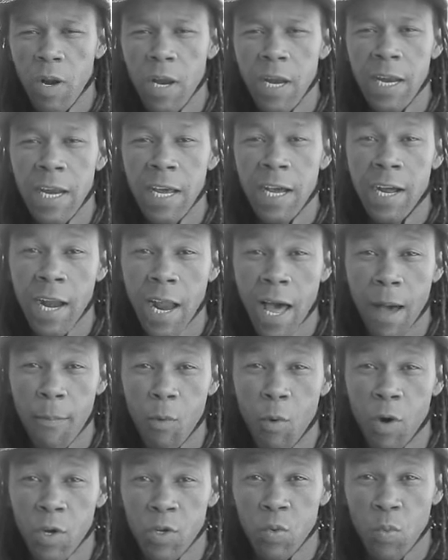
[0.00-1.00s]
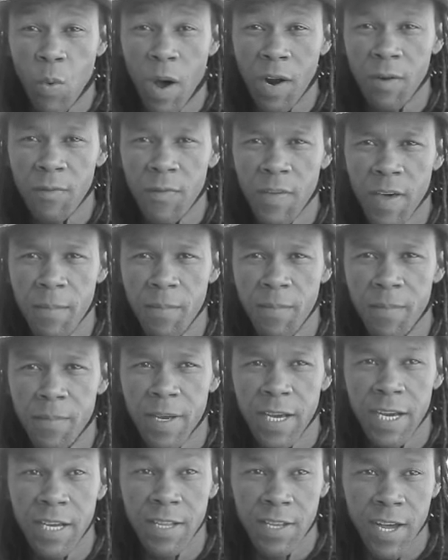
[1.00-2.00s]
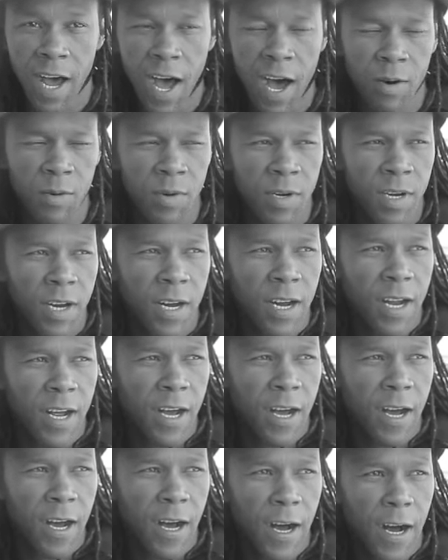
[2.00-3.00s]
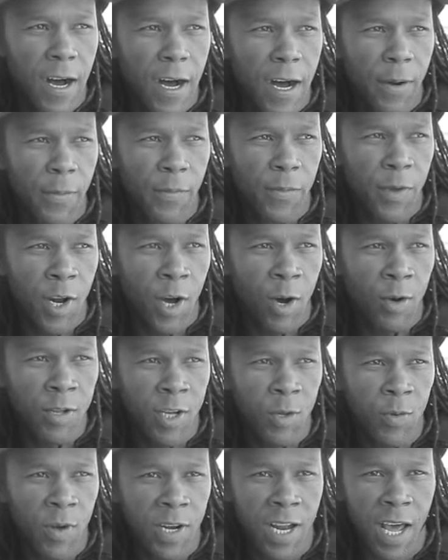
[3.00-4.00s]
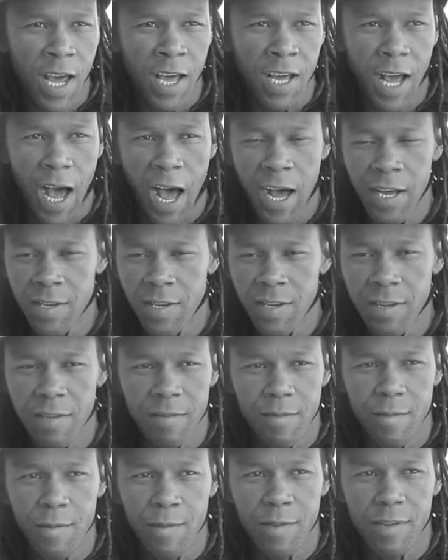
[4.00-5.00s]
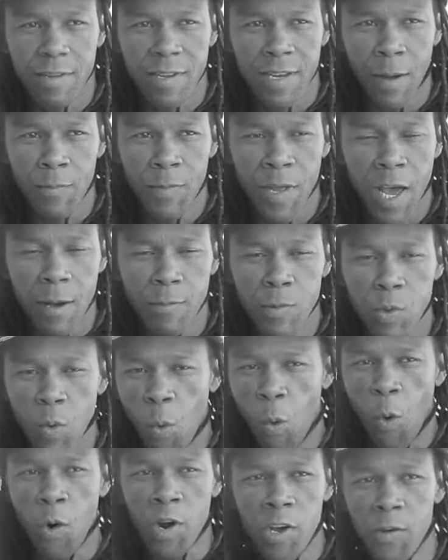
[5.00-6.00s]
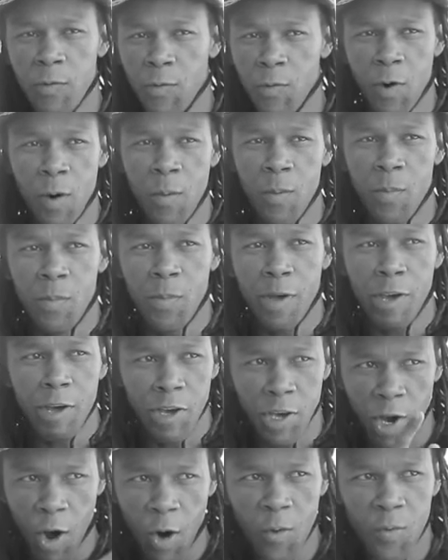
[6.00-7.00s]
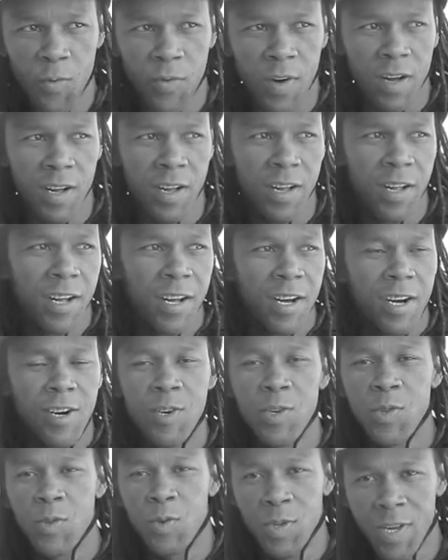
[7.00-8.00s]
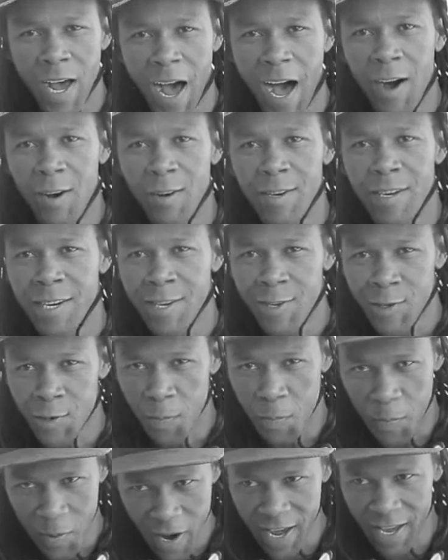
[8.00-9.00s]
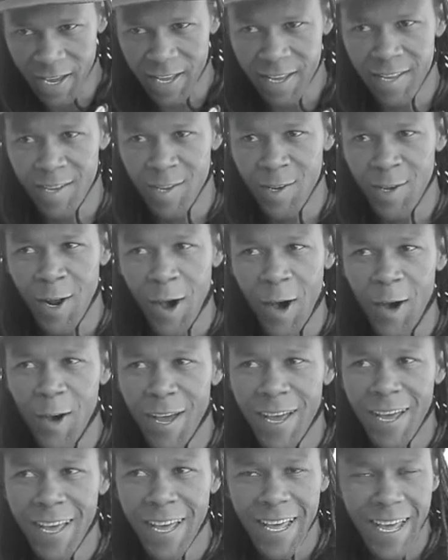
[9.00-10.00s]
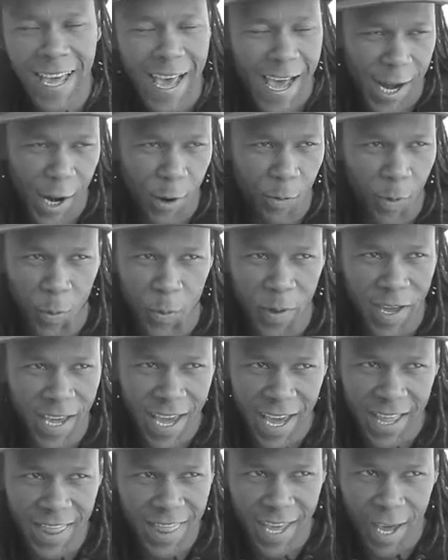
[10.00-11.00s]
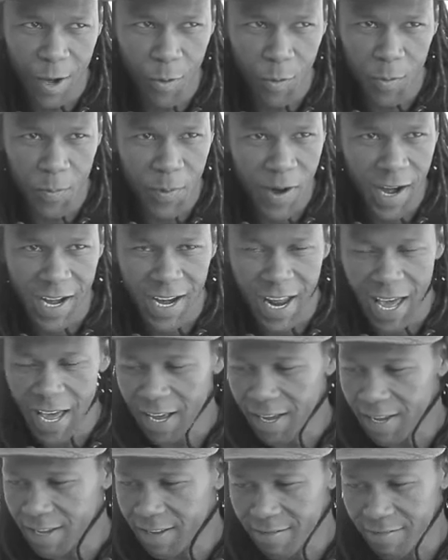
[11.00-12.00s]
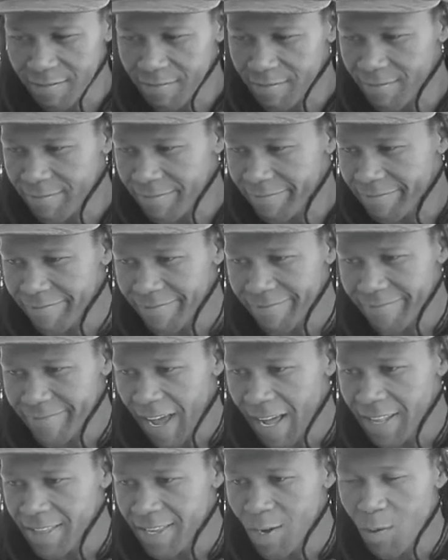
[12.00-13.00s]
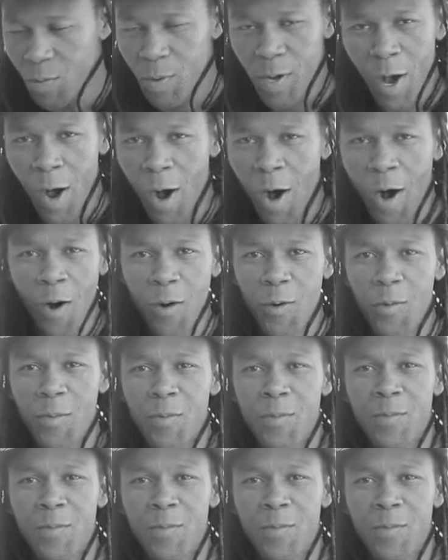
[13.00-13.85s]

Lee Club was one of them in town. That was like us sometimes walking from Yeovil to town just to break, and then when we get there, we break like until we go home,